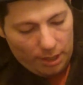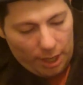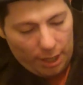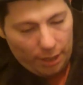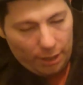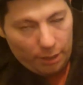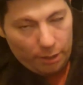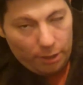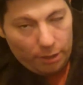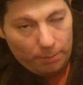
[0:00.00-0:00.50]
I
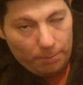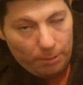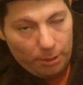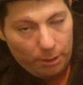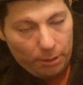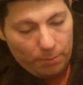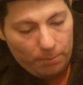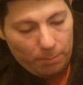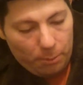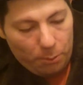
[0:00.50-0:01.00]
don't know how
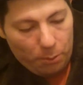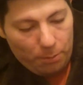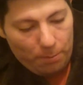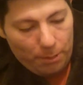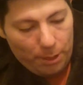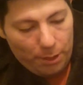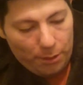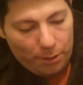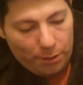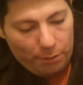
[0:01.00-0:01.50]
to pour
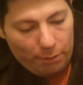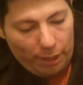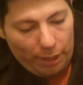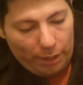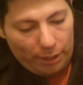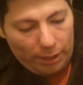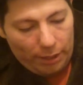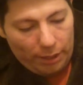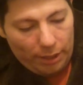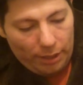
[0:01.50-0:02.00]
beer
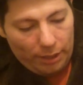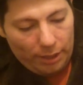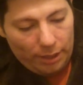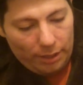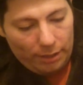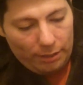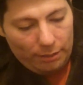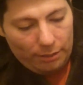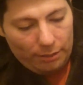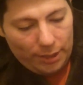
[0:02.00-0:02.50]
correctly. I think
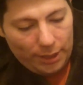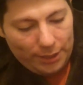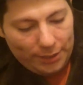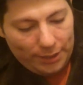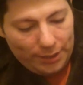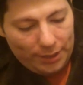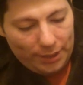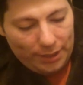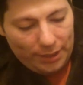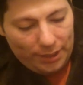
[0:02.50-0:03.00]
you just
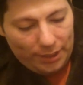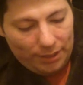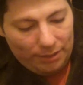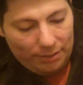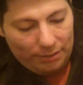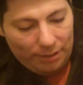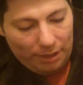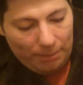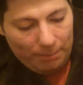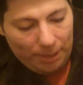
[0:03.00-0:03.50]
tilt it and then
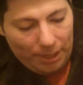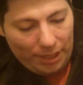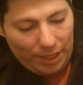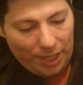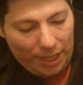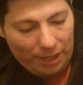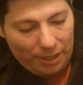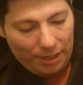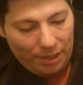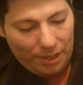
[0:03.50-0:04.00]
something like
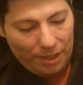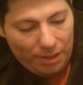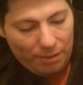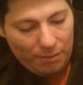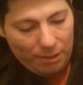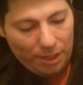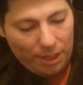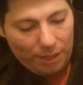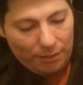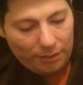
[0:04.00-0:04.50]
that.
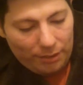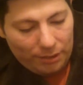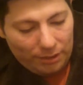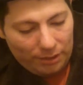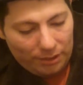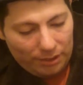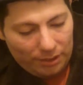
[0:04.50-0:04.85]
Whatever.